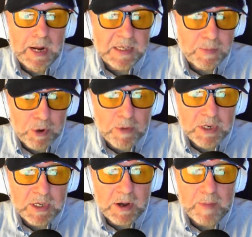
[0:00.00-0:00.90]
It's a
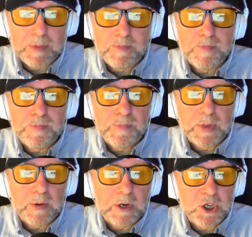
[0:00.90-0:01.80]
prototype.
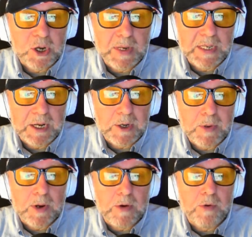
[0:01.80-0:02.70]
I'm going to show it to
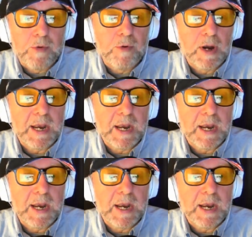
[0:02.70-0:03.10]
you right